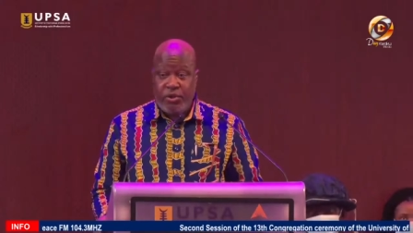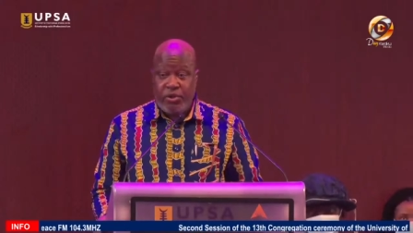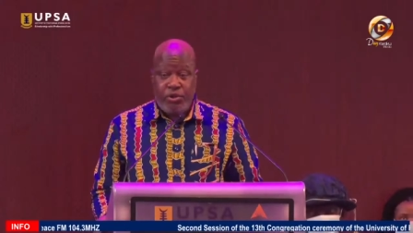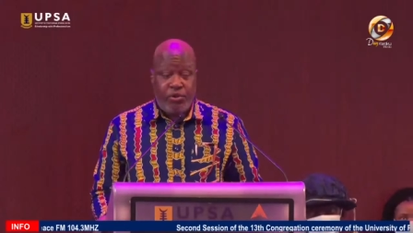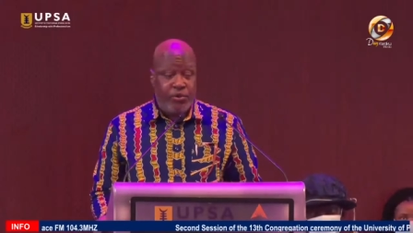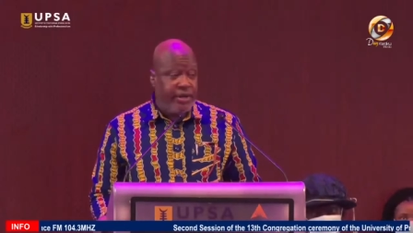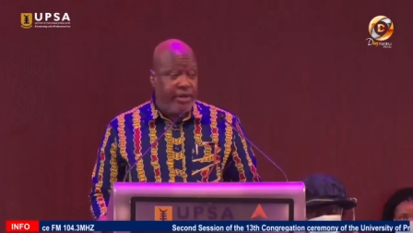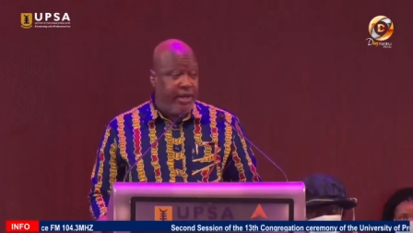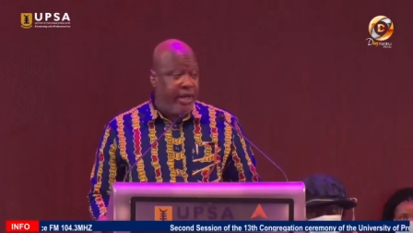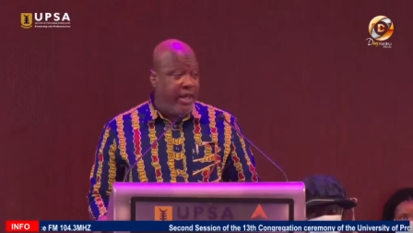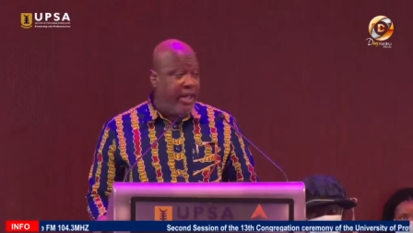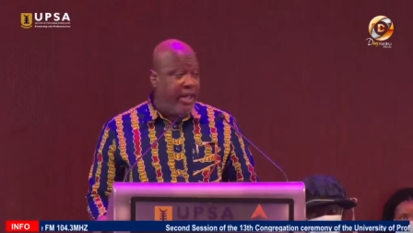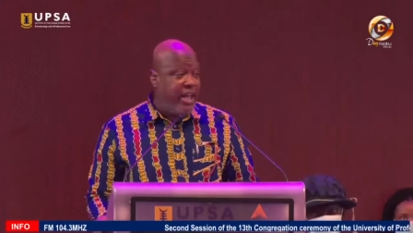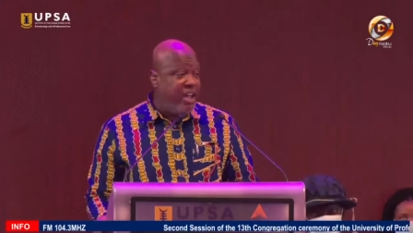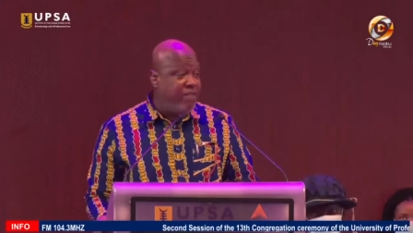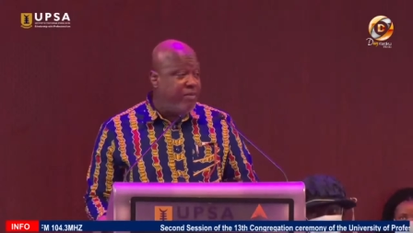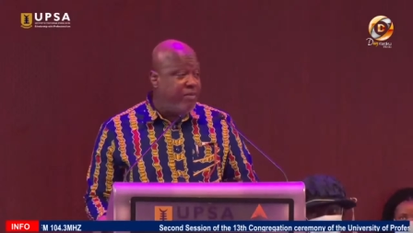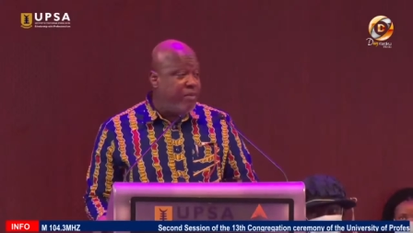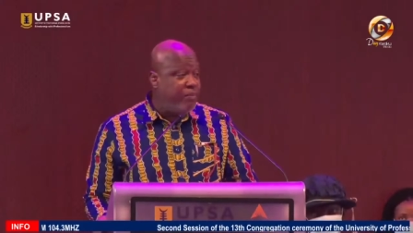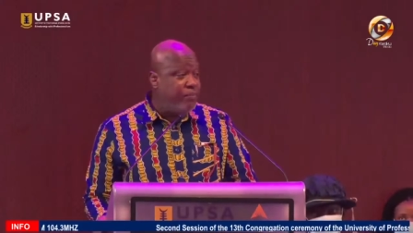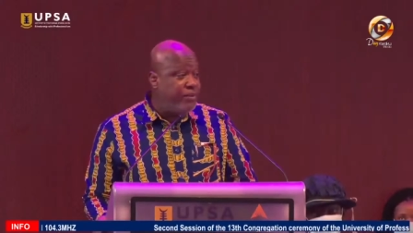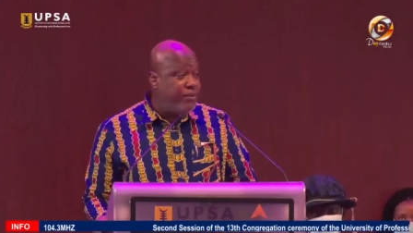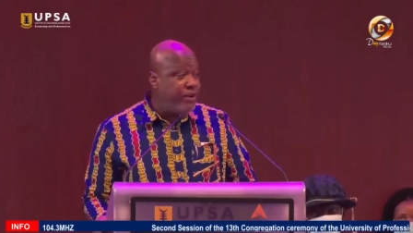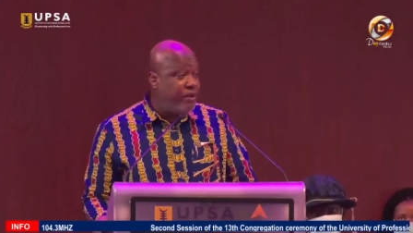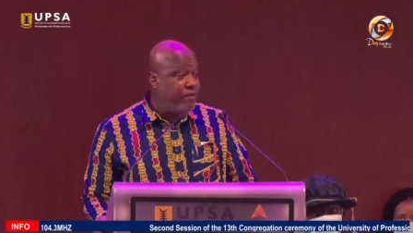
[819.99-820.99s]
Today, I've
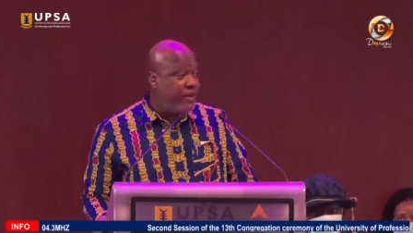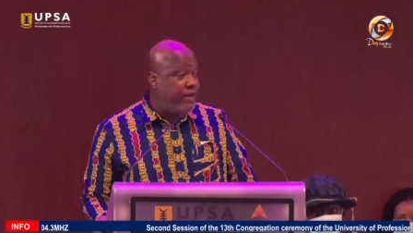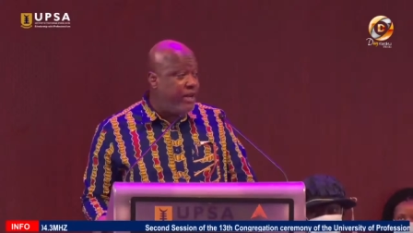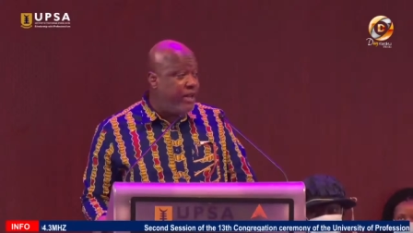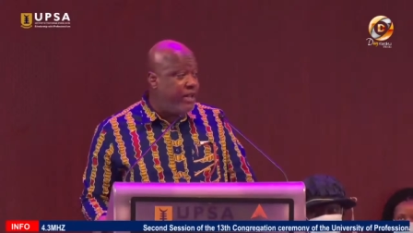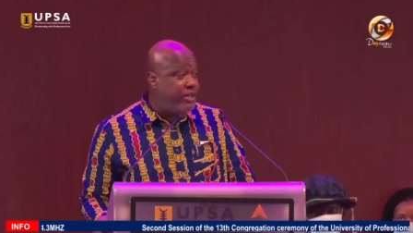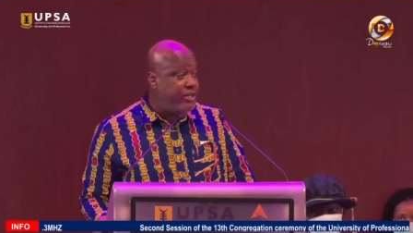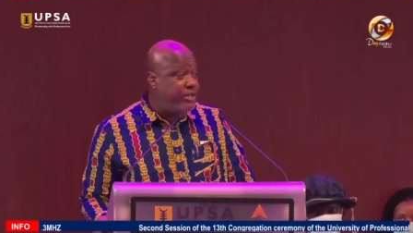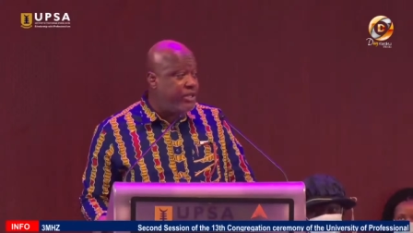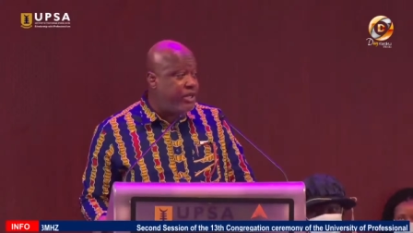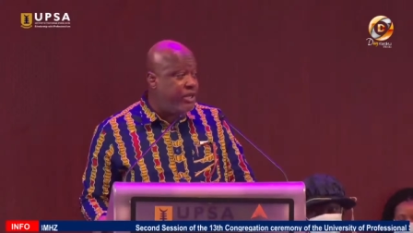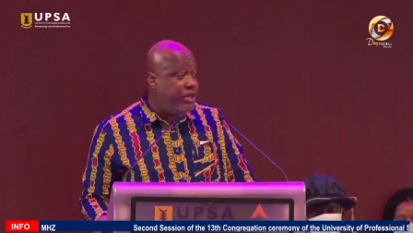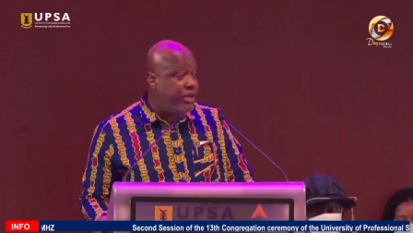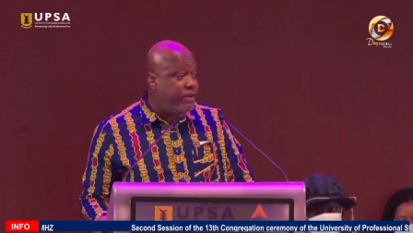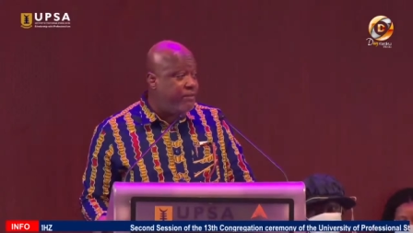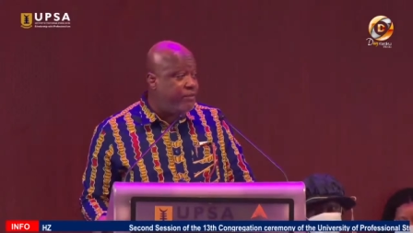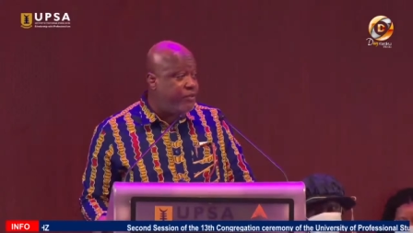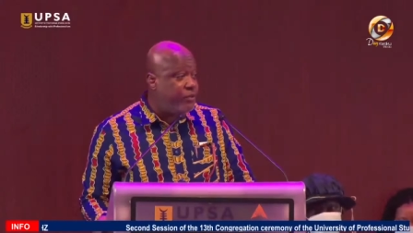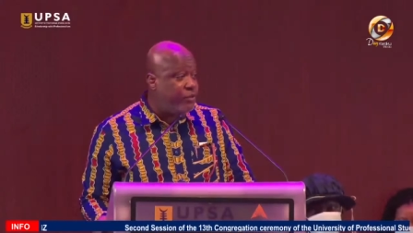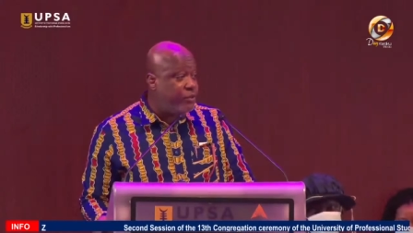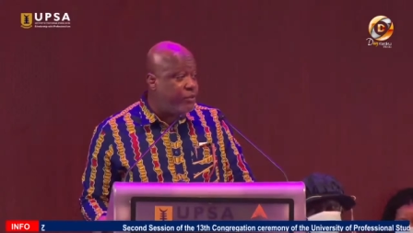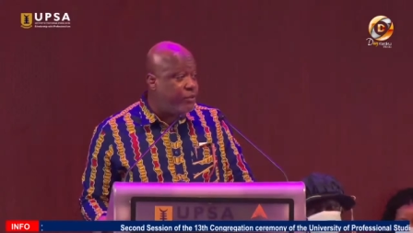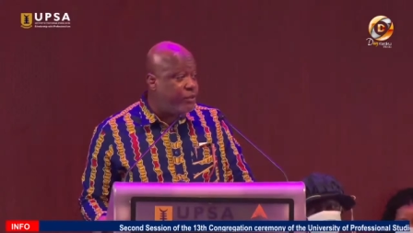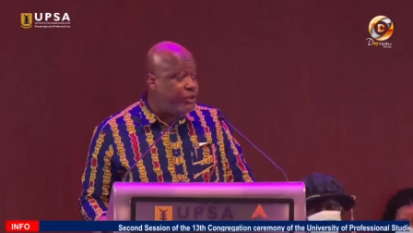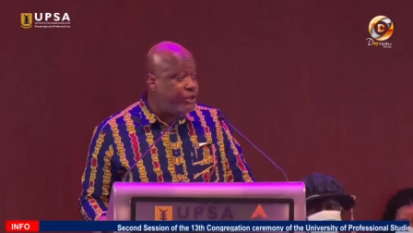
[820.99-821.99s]
been privileged enough
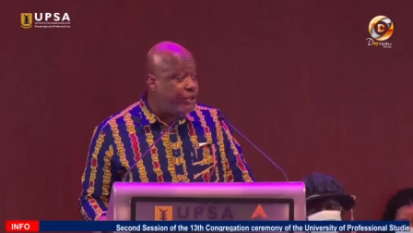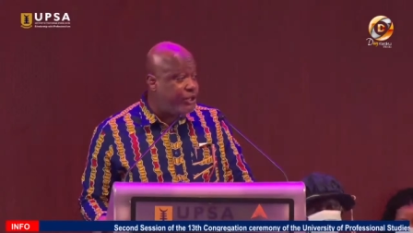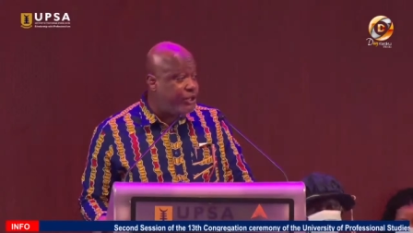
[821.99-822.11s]
to